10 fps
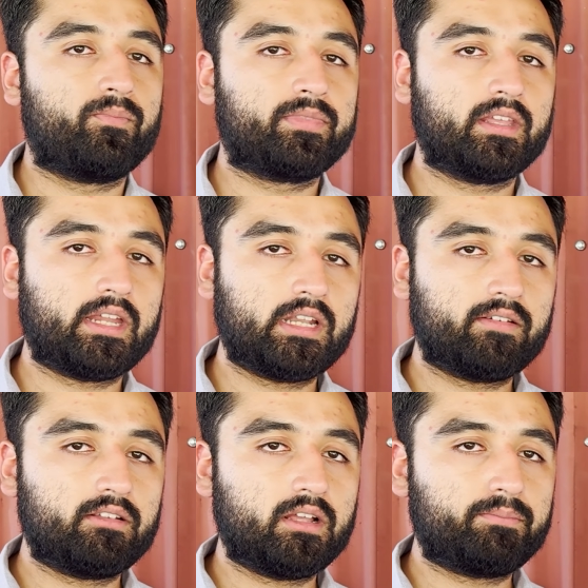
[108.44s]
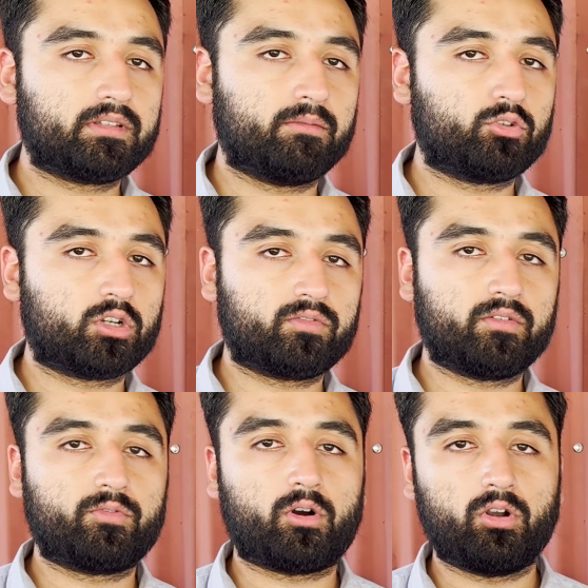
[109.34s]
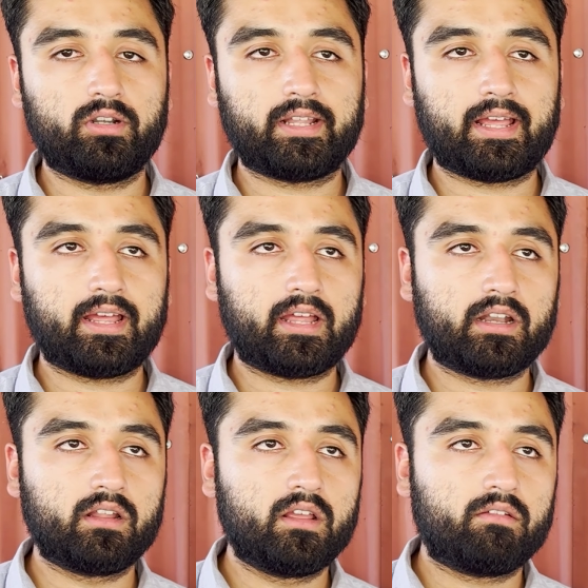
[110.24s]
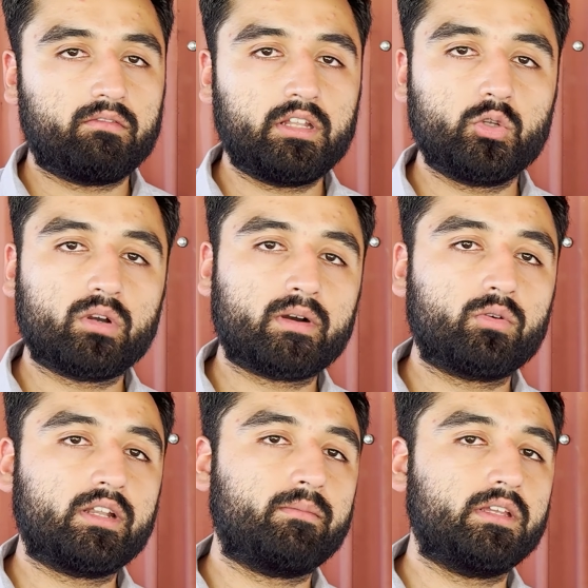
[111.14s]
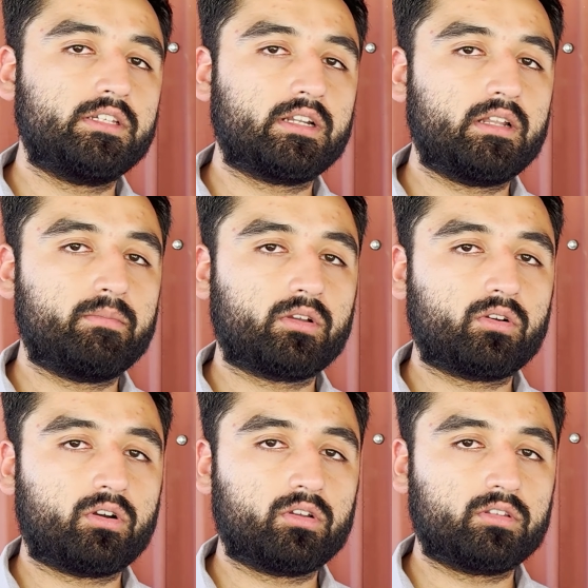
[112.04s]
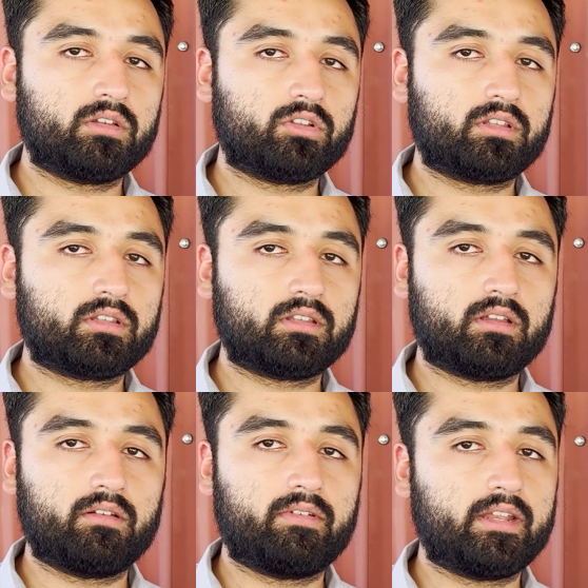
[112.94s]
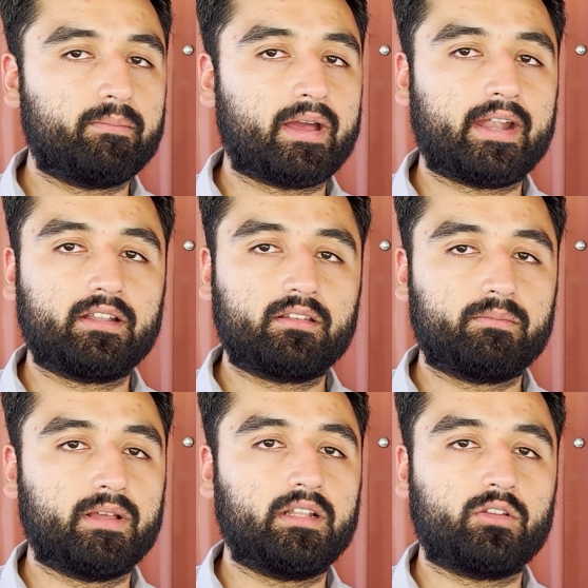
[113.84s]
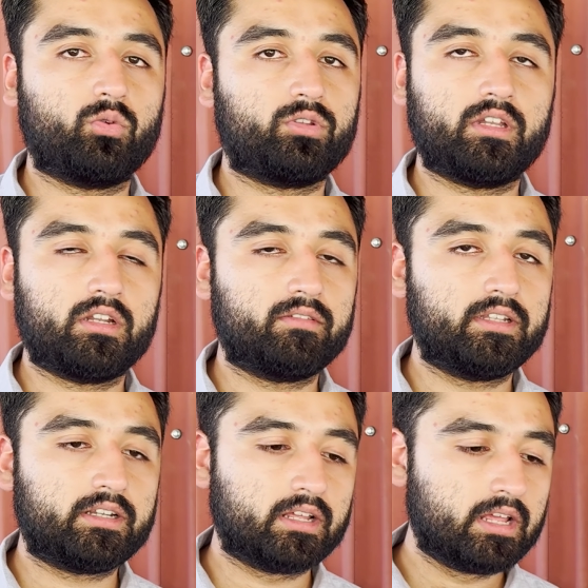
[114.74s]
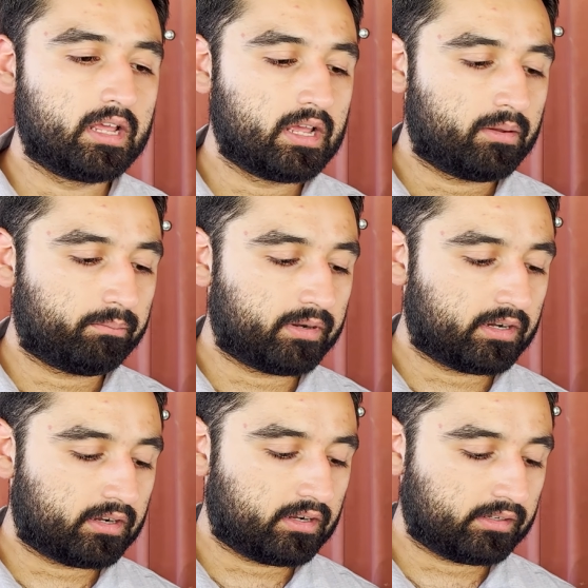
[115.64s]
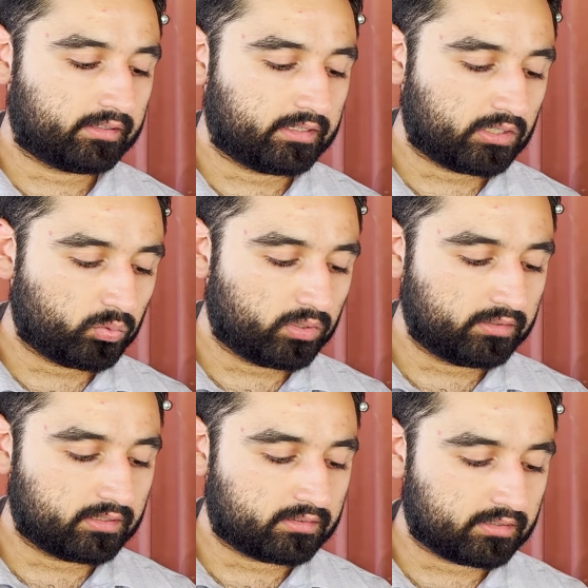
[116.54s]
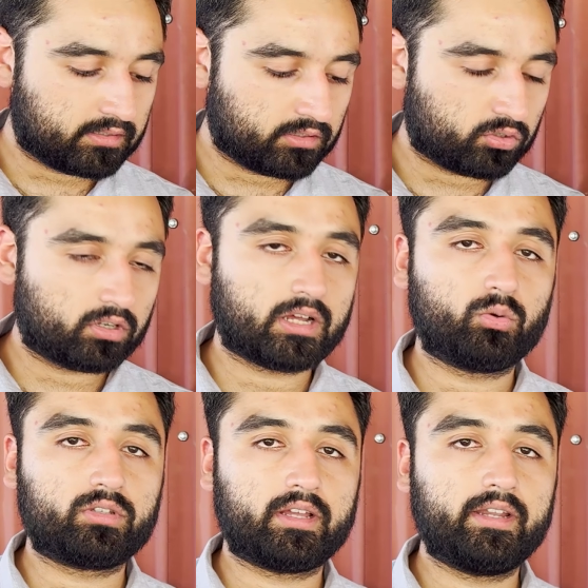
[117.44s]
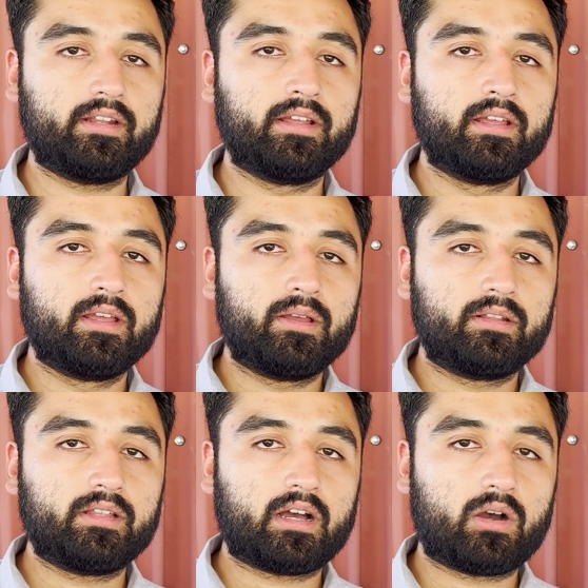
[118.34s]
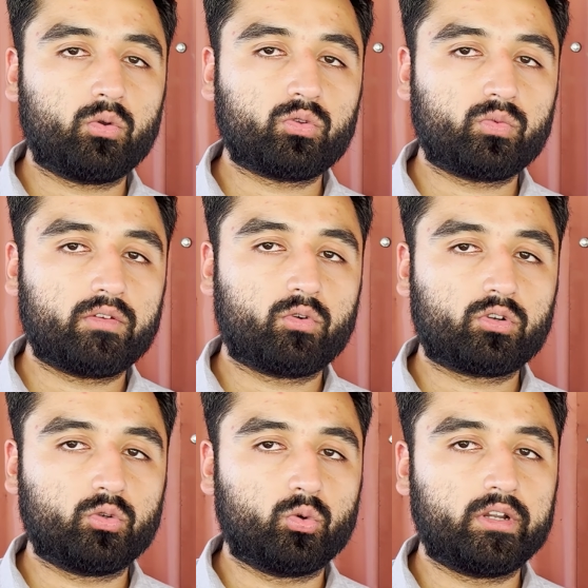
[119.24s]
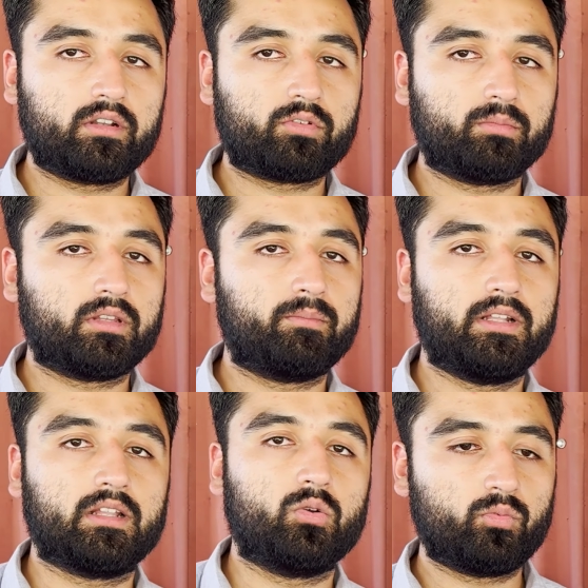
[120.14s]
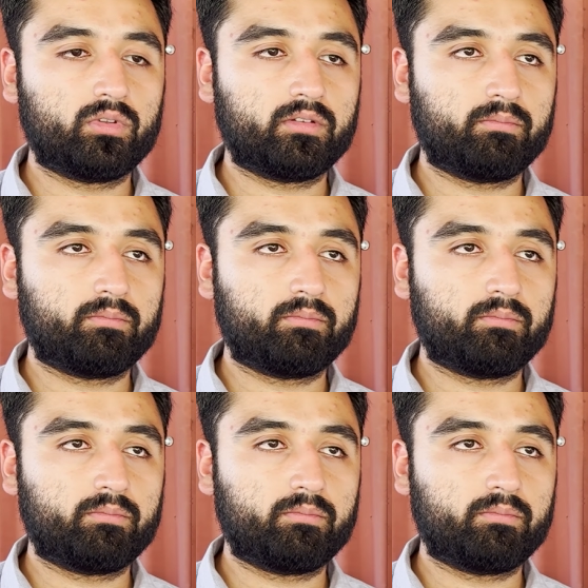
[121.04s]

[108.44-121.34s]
It developed some sort of a fault and we knew about it immediately because there was a very bad smell associated with it. But this one, since it's installed outside the house, we won't know it from the smell alone.